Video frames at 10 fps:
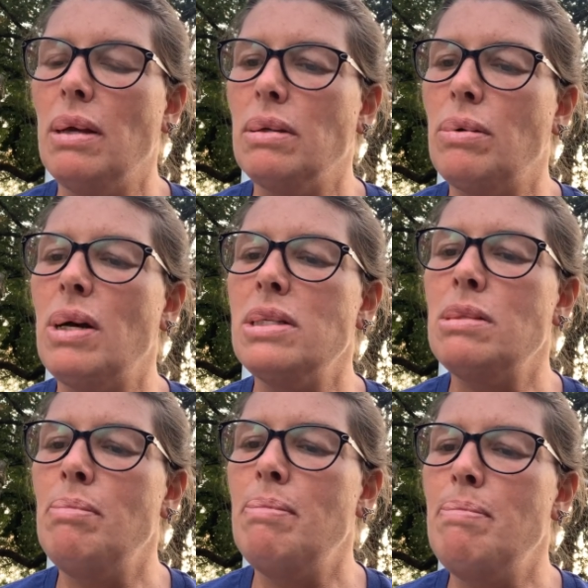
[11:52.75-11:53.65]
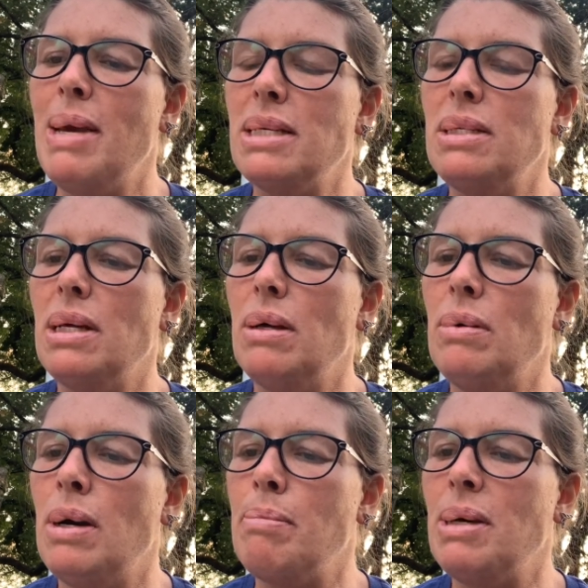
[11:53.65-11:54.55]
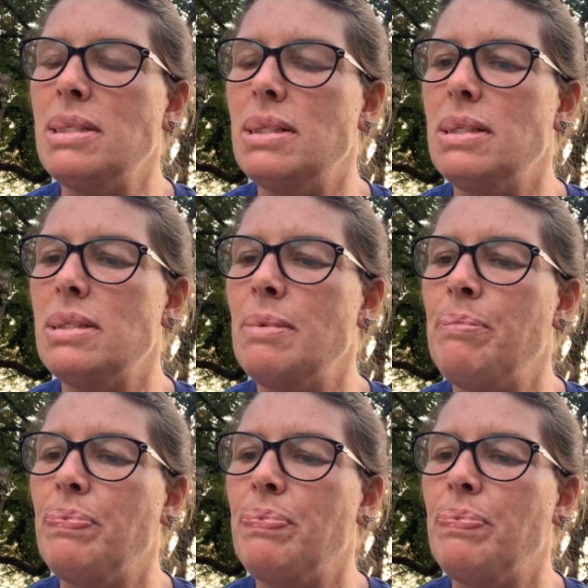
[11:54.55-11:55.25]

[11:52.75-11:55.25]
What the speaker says: cross Mexico on buses.